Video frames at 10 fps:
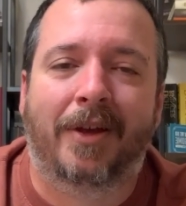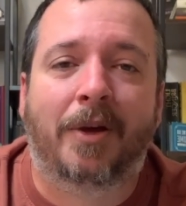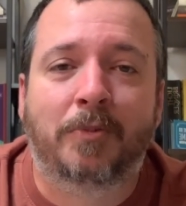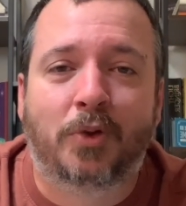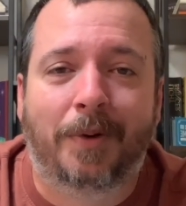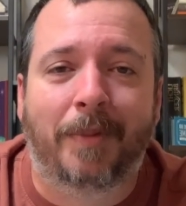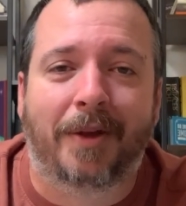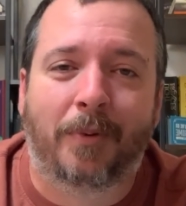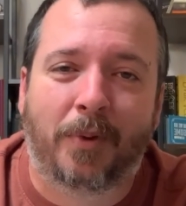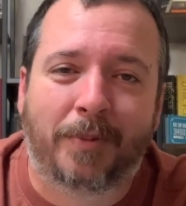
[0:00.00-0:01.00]
Come join
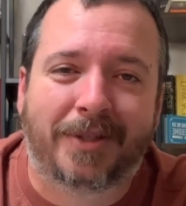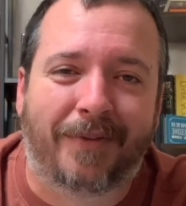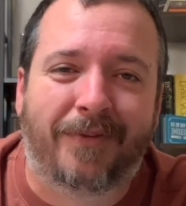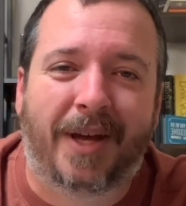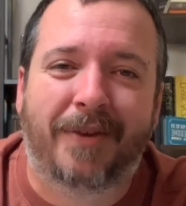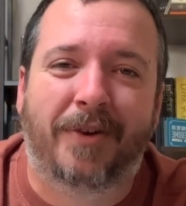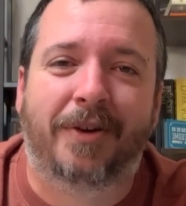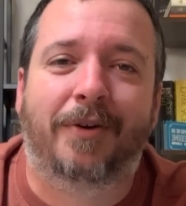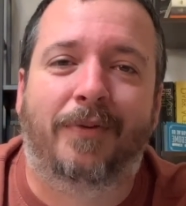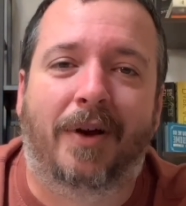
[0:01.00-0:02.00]
me. We're almost at
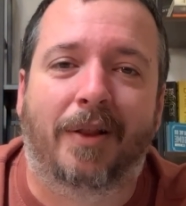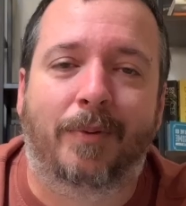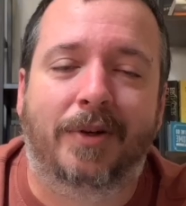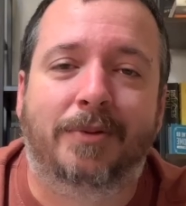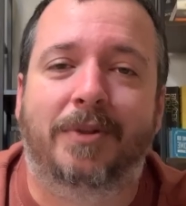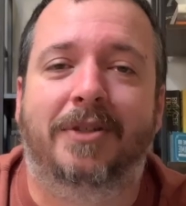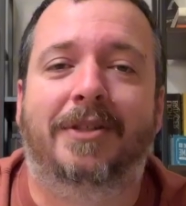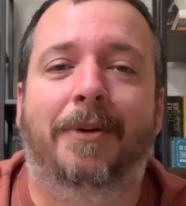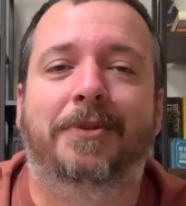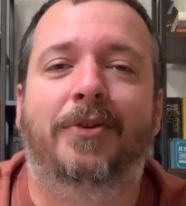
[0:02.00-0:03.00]
500 followers, which
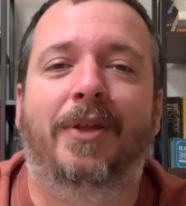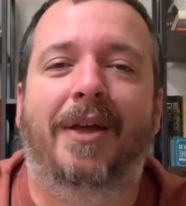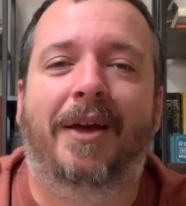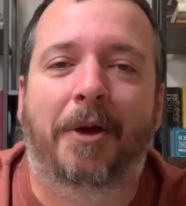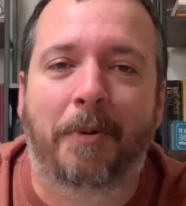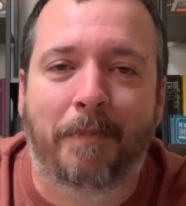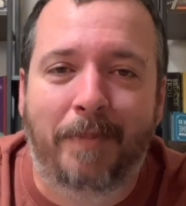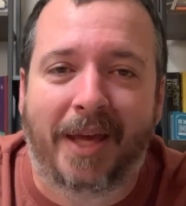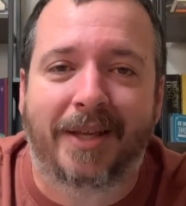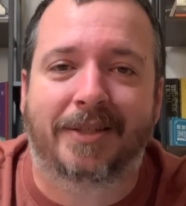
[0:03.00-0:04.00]
is absolutely
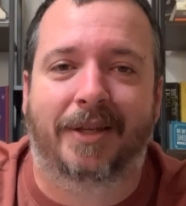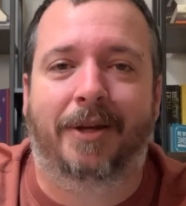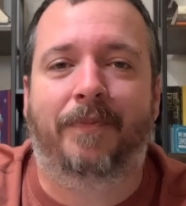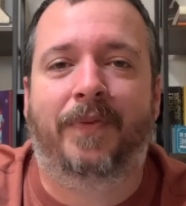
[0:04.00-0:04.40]
amazing.